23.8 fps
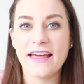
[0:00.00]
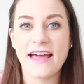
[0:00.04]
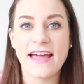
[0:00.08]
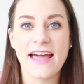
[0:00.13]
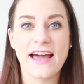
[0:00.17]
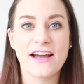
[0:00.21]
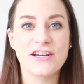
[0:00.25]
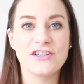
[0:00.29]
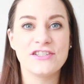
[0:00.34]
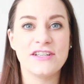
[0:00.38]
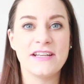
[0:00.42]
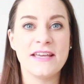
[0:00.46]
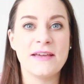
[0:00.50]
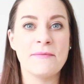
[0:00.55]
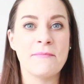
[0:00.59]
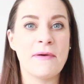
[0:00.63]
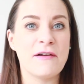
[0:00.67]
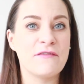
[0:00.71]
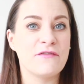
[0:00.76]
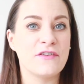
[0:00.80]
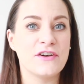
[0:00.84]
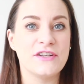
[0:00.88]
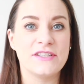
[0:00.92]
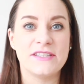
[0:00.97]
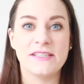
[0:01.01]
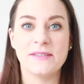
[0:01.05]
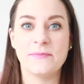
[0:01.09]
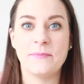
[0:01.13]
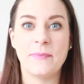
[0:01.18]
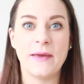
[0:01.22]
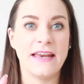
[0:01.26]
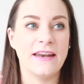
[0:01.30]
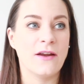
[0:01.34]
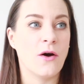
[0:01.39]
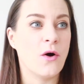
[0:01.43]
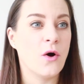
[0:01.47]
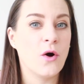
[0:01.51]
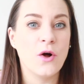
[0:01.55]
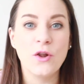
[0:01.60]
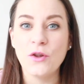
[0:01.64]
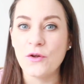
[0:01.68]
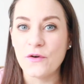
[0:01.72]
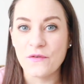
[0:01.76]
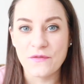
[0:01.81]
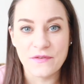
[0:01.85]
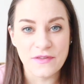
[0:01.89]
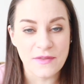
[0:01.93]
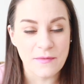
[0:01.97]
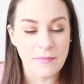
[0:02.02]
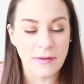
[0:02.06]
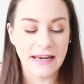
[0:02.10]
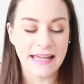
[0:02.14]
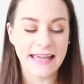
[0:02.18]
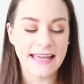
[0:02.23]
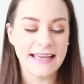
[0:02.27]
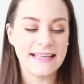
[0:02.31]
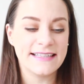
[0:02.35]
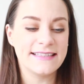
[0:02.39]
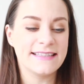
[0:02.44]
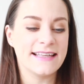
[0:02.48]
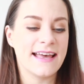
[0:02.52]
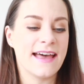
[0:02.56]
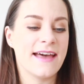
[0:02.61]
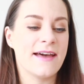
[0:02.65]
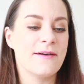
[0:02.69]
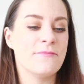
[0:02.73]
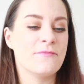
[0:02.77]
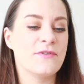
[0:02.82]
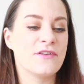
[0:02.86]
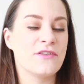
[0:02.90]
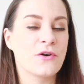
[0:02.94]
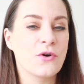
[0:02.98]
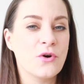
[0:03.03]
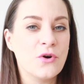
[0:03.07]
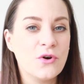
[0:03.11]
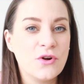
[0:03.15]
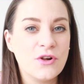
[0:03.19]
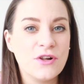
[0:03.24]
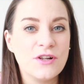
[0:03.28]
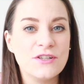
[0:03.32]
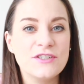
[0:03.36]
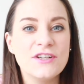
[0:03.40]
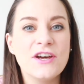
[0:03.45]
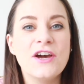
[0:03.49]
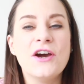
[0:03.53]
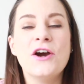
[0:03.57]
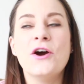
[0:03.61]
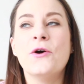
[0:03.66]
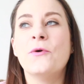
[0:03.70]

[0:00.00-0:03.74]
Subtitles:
My voice has been all over the place with a cold.